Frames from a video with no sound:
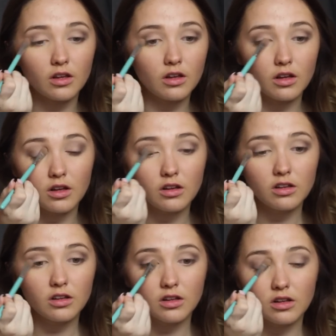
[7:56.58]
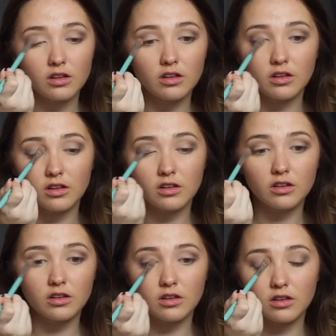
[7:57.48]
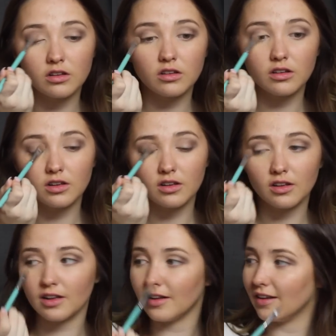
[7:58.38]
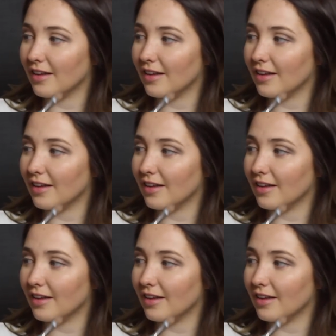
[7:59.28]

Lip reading: [no speech]